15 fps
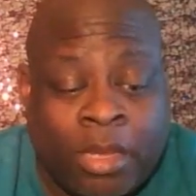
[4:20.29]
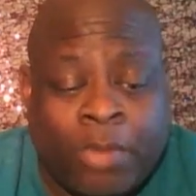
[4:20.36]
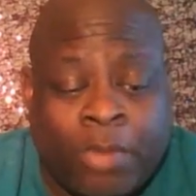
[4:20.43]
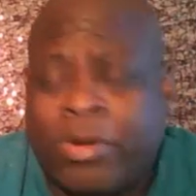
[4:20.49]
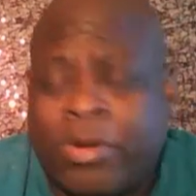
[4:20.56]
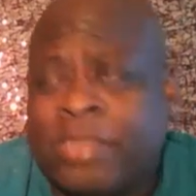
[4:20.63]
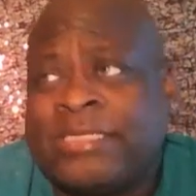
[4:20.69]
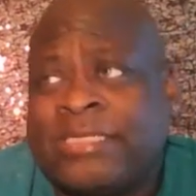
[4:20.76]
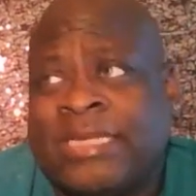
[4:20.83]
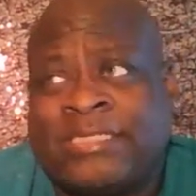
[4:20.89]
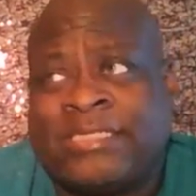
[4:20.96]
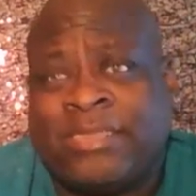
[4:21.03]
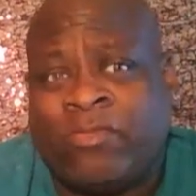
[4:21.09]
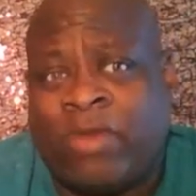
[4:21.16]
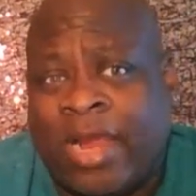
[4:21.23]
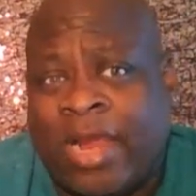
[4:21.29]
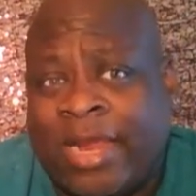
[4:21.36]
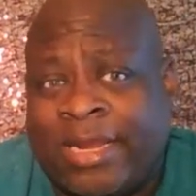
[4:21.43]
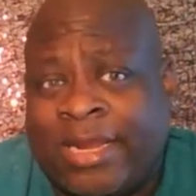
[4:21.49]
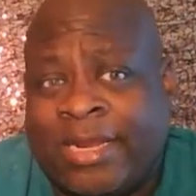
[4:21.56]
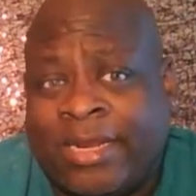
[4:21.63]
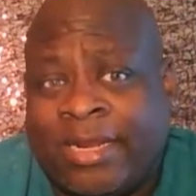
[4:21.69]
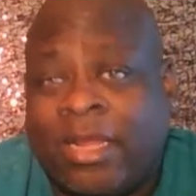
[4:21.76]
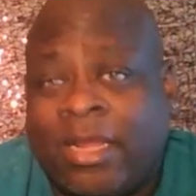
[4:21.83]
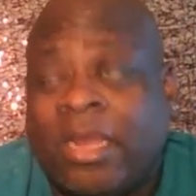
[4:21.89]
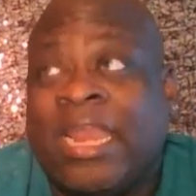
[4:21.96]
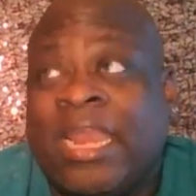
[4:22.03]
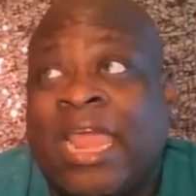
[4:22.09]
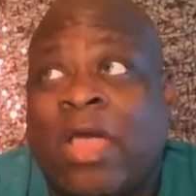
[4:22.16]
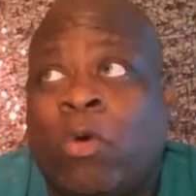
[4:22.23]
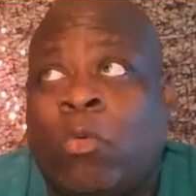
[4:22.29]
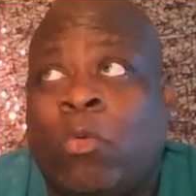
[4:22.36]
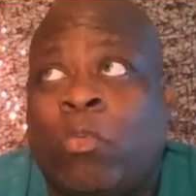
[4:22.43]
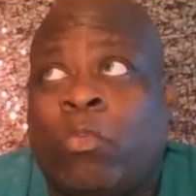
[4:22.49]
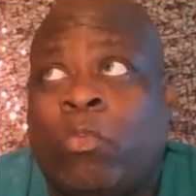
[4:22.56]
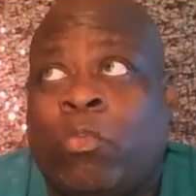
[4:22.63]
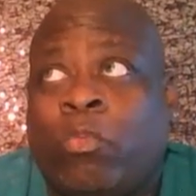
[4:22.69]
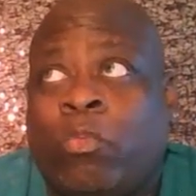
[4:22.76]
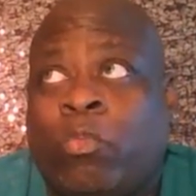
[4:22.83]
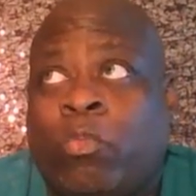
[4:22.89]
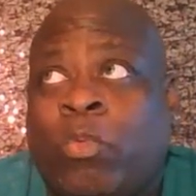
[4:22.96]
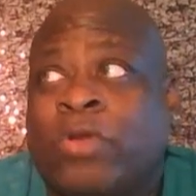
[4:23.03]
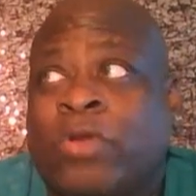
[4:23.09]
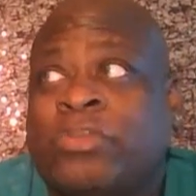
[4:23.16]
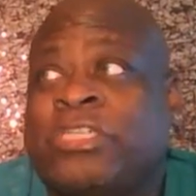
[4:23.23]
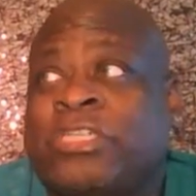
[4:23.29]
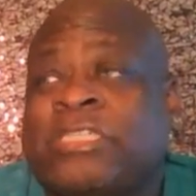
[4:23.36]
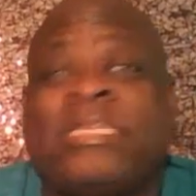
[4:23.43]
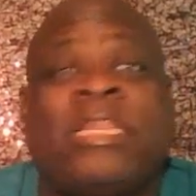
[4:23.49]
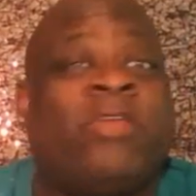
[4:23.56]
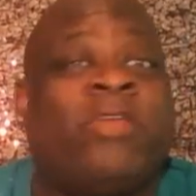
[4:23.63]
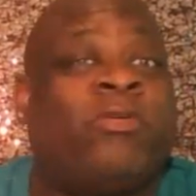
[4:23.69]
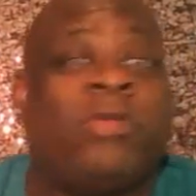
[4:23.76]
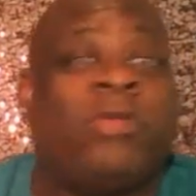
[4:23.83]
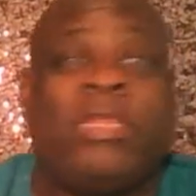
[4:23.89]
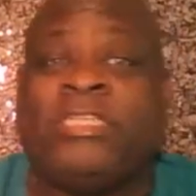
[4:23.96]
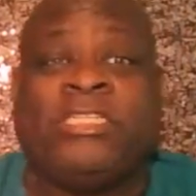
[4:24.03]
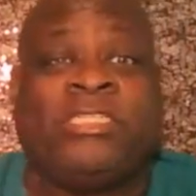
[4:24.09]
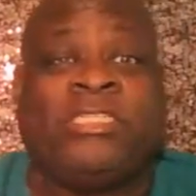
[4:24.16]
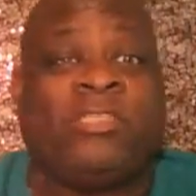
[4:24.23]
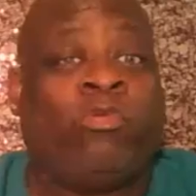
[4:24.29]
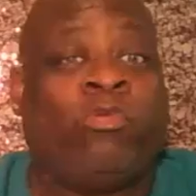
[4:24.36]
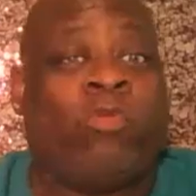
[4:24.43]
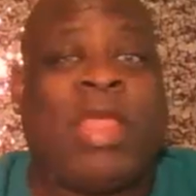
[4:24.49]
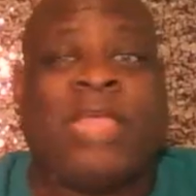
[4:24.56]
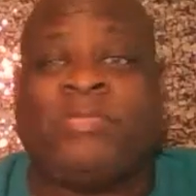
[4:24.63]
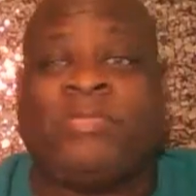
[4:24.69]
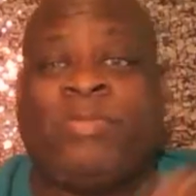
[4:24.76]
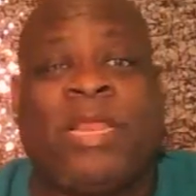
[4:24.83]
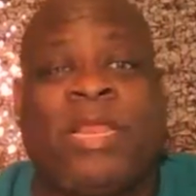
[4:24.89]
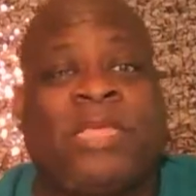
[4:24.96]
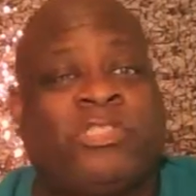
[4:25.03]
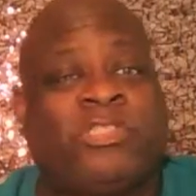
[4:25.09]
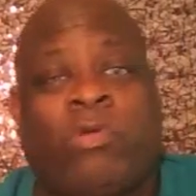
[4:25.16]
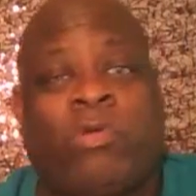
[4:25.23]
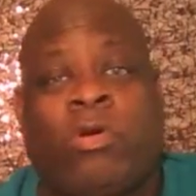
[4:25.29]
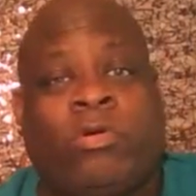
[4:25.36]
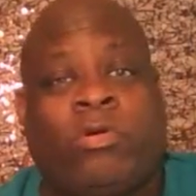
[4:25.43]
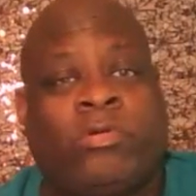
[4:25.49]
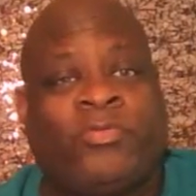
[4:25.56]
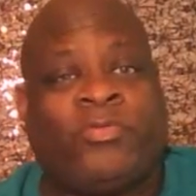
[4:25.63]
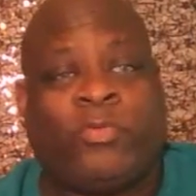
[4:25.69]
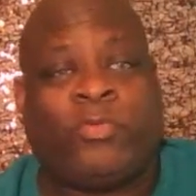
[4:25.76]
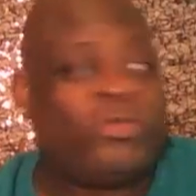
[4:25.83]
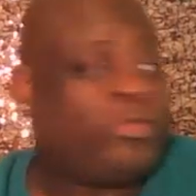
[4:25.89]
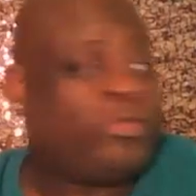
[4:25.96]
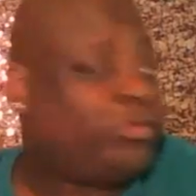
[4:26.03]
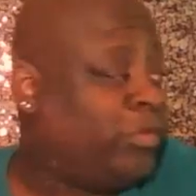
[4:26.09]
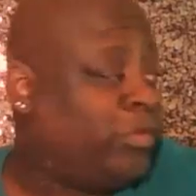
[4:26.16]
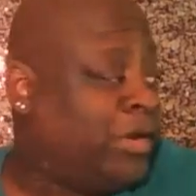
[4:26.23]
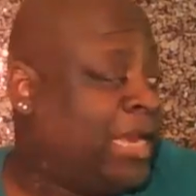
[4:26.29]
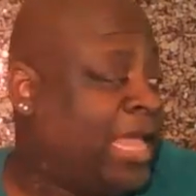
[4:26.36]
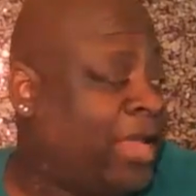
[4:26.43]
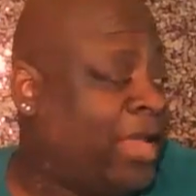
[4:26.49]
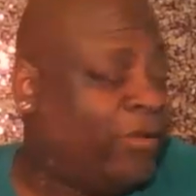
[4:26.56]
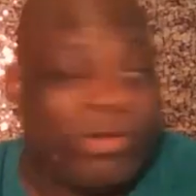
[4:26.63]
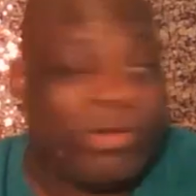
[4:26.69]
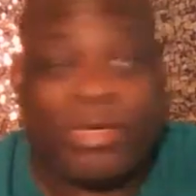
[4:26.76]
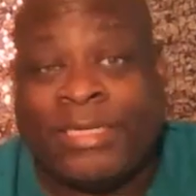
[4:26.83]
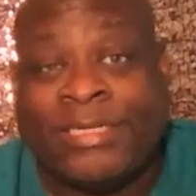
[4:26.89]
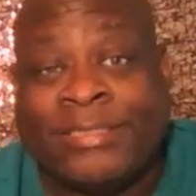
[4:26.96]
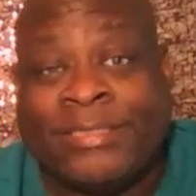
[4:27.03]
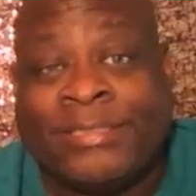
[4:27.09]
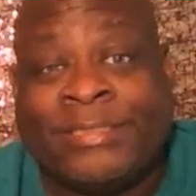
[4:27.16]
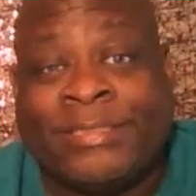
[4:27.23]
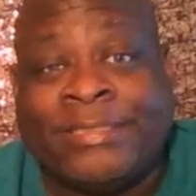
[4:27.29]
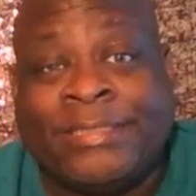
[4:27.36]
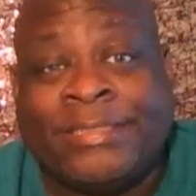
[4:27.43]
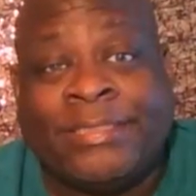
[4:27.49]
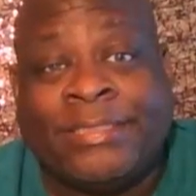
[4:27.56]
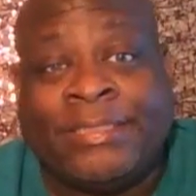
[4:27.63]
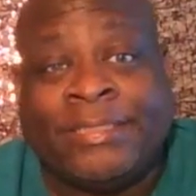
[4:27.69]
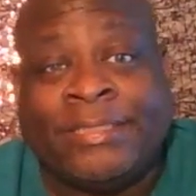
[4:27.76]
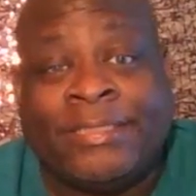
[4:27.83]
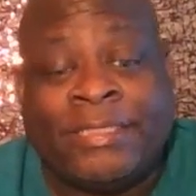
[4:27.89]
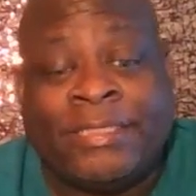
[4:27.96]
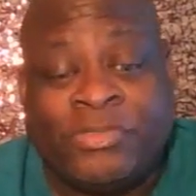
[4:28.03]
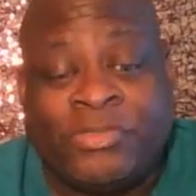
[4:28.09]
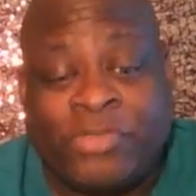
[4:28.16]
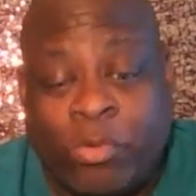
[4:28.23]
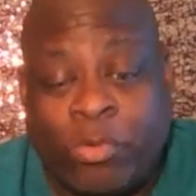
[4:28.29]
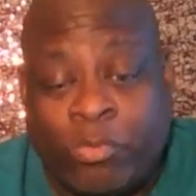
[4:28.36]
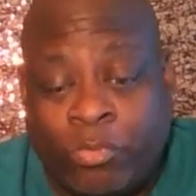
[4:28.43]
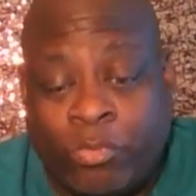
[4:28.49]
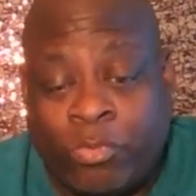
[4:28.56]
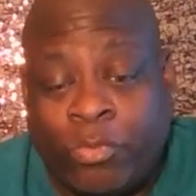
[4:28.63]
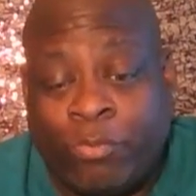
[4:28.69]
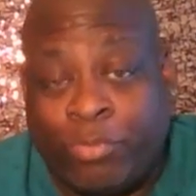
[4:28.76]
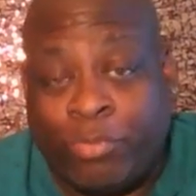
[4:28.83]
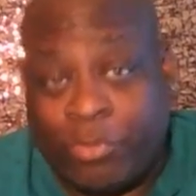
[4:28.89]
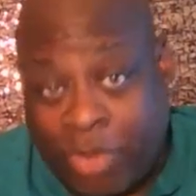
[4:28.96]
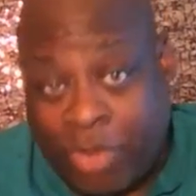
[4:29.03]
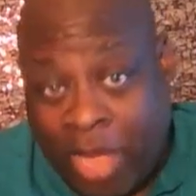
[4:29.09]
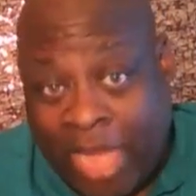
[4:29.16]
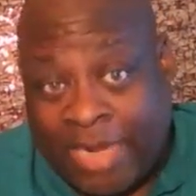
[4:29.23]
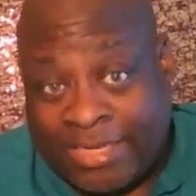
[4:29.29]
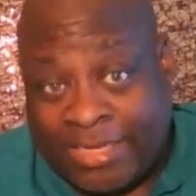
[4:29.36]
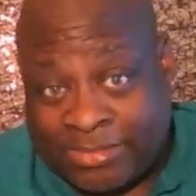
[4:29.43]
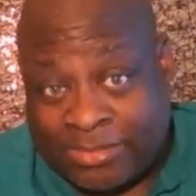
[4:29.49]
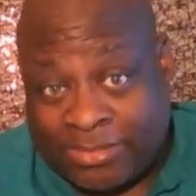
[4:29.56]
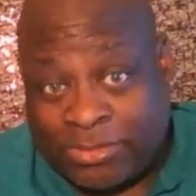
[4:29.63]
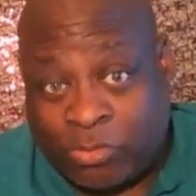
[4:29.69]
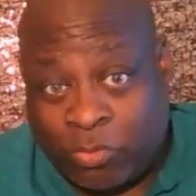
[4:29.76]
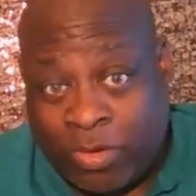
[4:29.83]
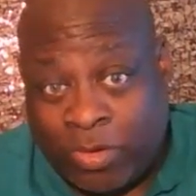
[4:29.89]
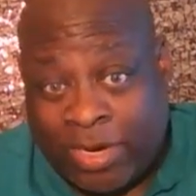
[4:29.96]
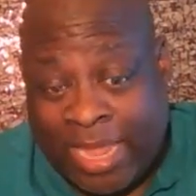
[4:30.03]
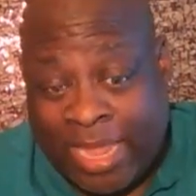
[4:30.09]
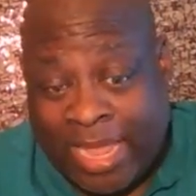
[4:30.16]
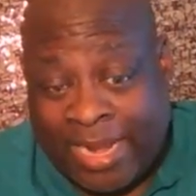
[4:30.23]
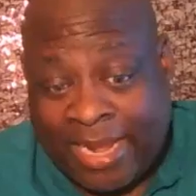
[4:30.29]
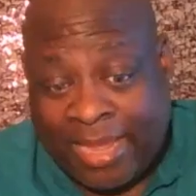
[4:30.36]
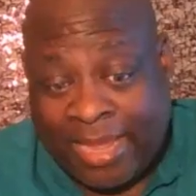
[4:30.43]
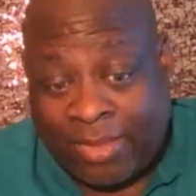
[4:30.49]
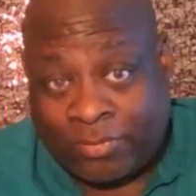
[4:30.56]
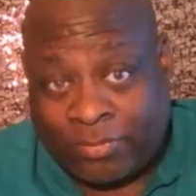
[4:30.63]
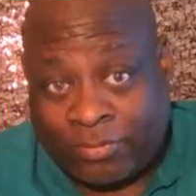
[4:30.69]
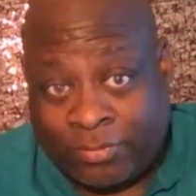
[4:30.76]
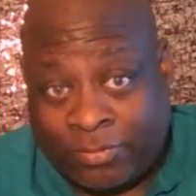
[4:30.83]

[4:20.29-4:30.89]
Princess and Ray. Now, we're just literally just grasping at straws for a storyline, really. So, Bugatti is the storyline now.